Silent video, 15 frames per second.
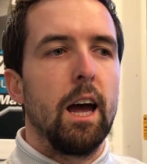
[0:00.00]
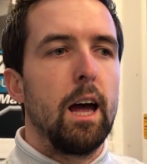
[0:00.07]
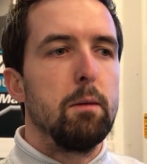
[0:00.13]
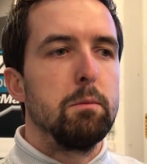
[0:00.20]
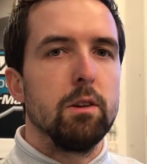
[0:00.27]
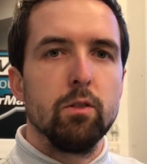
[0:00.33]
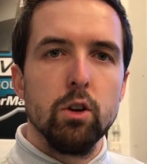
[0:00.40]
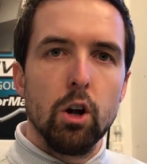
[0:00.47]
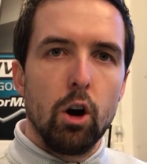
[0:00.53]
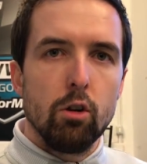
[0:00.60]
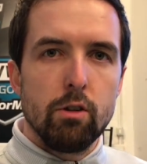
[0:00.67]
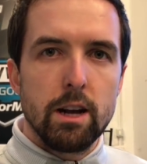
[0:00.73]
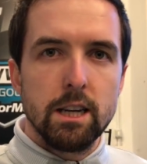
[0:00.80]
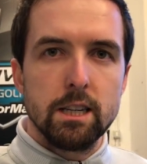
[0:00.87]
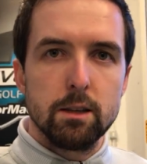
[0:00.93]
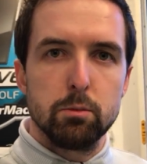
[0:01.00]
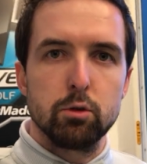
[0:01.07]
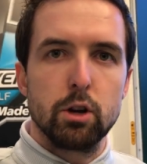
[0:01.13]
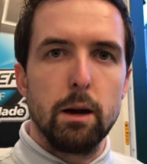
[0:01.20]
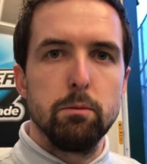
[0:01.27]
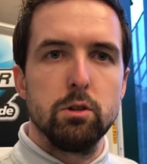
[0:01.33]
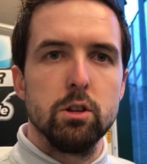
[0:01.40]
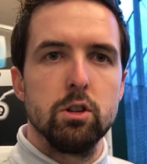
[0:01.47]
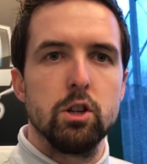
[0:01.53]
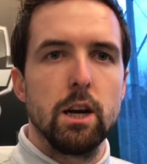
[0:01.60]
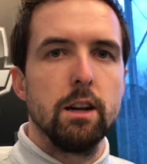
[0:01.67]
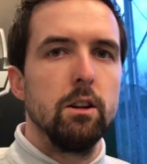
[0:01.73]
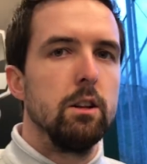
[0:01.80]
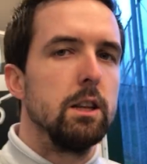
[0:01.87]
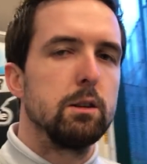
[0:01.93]
If you're not already, subscribe to the
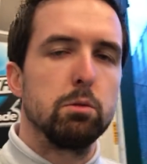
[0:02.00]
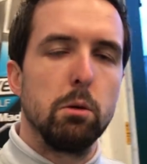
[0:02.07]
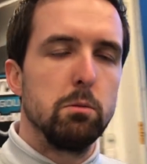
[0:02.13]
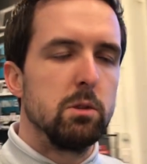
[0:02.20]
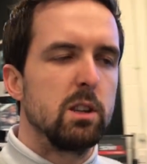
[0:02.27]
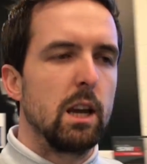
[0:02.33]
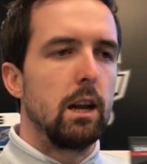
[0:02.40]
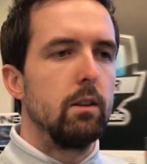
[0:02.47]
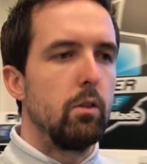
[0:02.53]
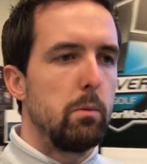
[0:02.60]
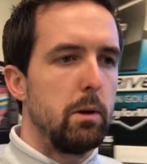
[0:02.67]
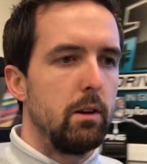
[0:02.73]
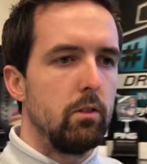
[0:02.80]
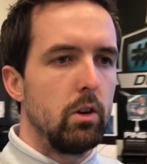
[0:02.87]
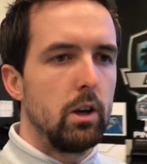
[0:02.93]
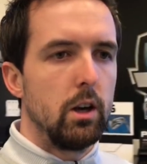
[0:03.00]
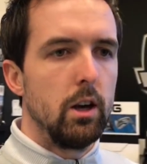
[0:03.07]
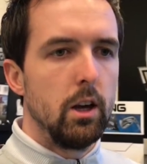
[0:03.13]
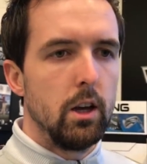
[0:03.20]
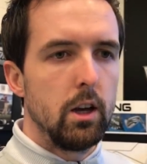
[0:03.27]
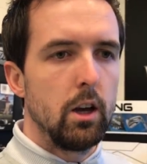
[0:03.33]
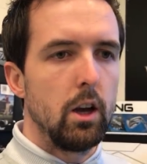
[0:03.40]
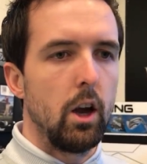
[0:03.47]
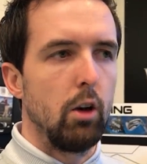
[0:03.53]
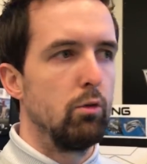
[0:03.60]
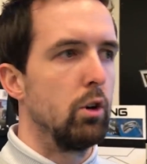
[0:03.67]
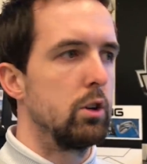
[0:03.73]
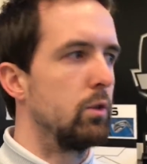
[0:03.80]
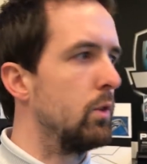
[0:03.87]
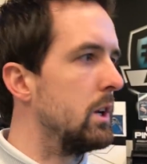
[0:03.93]
channel. This one was kind of a bit of a
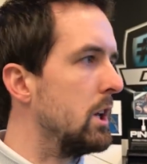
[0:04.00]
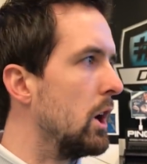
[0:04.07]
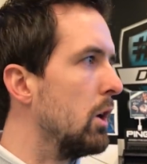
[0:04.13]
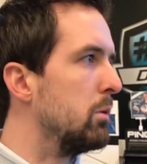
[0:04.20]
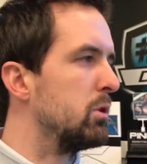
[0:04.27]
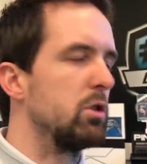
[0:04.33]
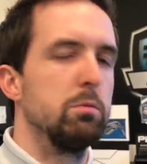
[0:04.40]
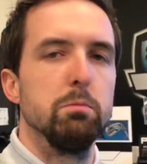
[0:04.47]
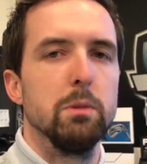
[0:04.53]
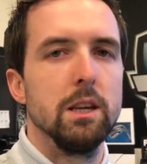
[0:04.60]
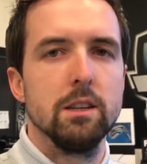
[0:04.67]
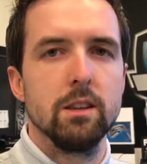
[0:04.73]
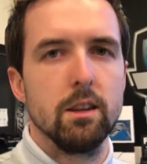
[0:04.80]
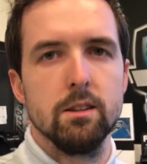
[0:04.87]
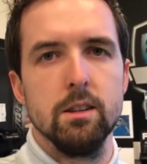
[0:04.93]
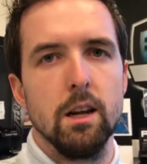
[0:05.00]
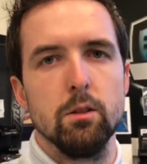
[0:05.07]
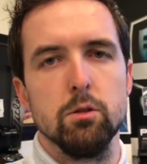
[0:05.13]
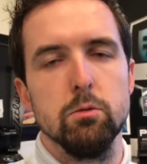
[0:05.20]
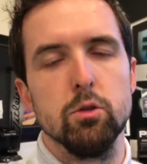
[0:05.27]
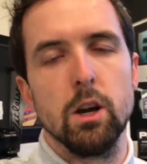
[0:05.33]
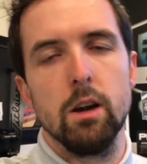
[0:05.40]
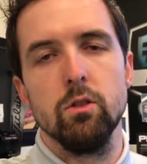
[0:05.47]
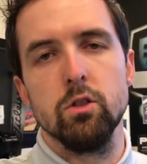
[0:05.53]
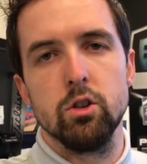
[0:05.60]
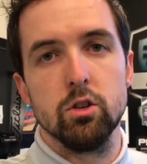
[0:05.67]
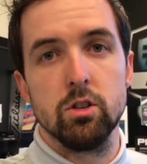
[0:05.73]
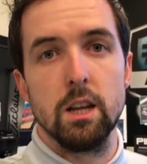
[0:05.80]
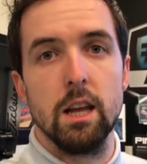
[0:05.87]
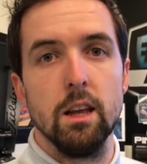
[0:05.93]
rush video, just me testing out some drivers,
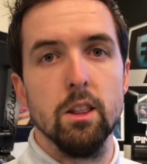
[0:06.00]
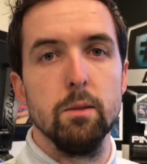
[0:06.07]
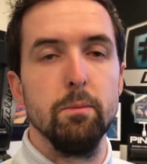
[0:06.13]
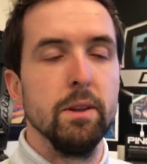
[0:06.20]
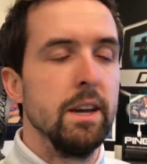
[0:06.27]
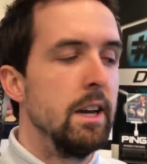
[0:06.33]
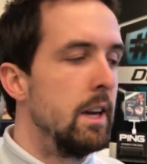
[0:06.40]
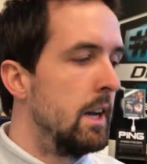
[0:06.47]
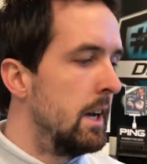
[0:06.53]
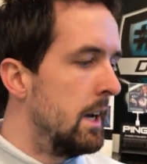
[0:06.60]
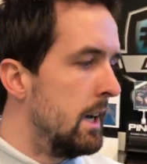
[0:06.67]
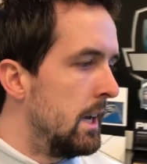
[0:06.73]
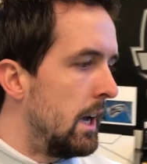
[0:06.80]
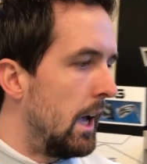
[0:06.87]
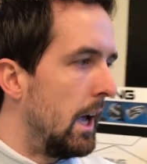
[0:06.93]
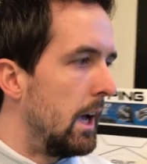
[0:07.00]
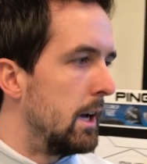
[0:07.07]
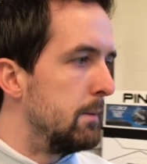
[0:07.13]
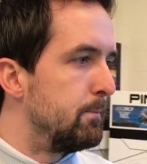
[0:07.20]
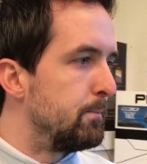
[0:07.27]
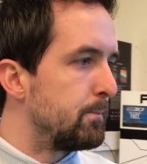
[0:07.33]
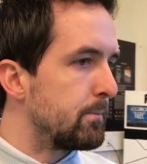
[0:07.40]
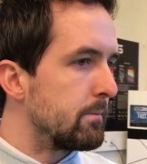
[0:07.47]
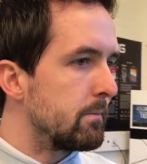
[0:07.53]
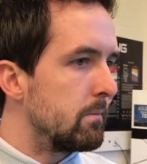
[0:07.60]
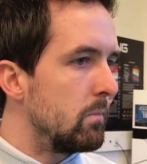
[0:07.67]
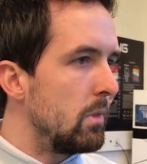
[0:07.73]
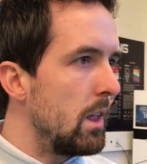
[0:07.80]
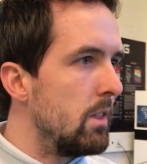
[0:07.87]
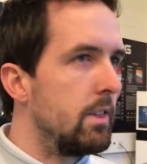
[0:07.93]
just hitting them.
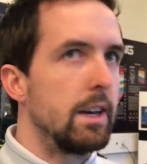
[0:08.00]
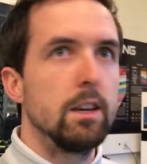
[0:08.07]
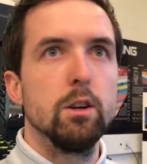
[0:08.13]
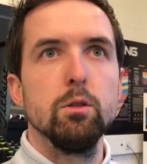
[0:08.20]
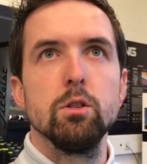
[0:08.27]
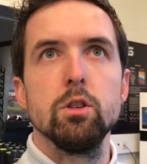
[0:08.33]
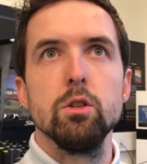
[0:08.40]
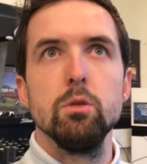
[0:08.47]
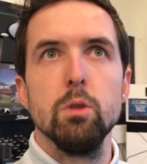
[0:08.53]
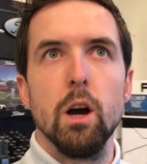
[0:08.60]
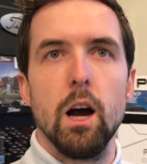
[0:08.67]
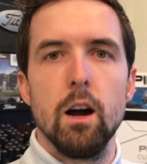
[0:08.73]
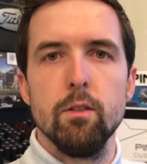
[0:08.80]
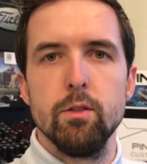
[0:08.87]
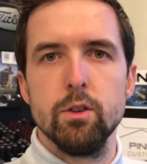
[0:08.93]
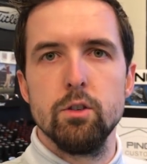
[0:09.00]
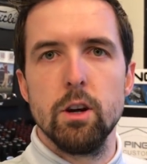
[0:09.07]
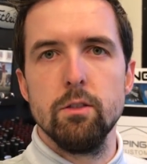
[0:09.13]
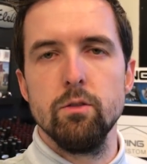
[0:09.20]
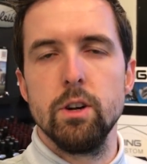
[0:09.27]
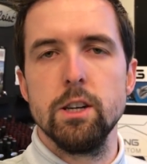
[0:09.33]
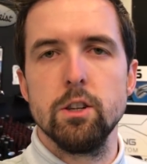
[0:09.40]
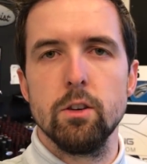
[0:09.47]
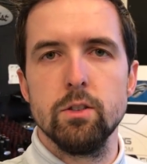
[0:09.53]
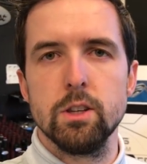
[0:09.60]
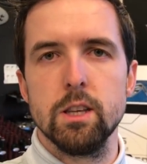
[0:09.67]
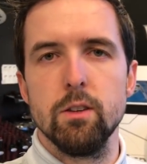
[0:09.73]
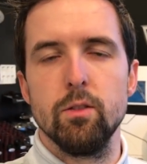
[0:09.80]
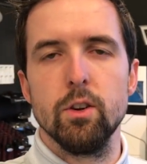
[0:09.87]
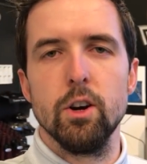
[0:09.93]
Thank you to Hartford Driving Range,
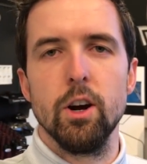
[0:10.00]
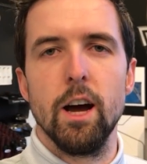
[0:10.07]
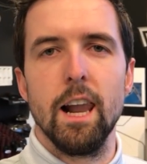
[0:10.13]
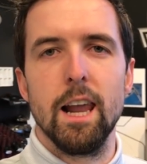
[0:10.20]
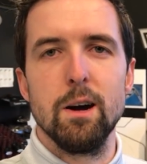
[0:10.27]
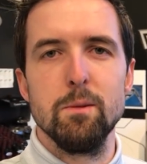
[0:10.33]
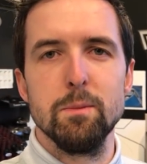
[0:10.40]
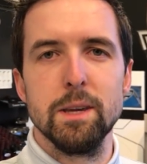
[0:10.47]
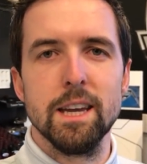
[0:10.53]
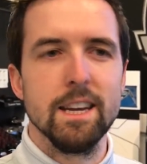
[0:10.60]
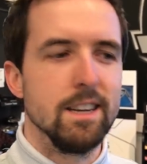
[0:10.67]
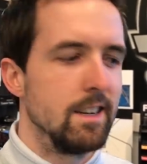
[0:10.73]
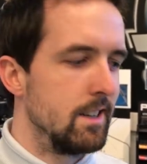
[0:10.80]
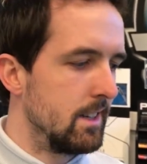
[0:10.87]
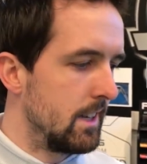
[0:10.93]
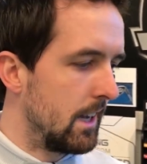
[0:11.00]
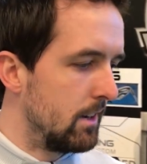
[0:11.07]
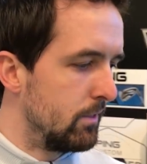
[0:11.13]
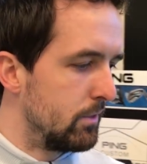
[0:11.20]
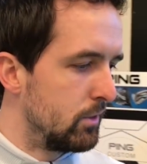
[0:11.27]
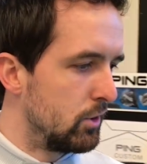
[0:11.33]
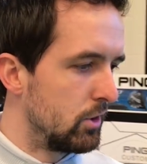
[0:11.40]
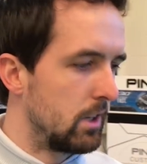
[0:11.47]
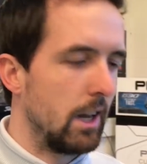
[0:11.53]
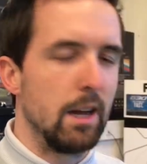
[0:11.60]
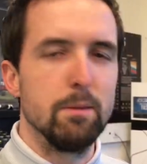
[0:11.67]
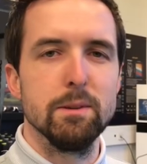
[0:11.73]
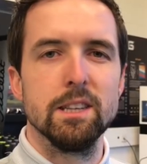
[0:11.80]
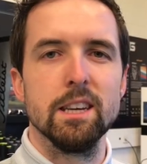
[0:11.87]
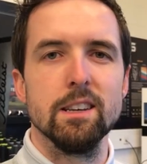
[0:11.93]
obviously, for allowing me in and kind of just
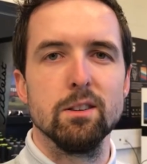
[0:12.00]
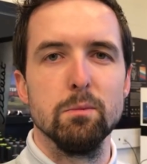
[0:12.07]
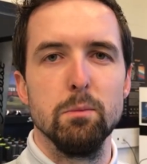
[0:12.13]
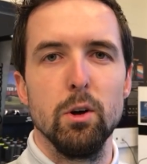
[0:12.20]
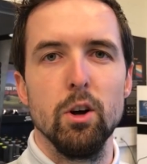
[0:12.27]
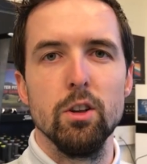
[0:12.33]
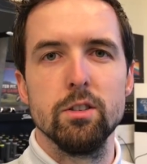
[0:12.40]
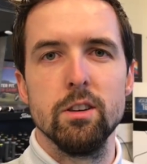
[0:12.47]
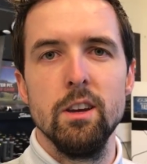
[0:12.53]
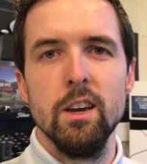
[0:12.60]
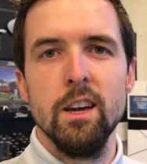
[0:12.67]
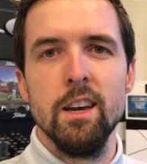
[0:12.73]
allowing me to hit some balls.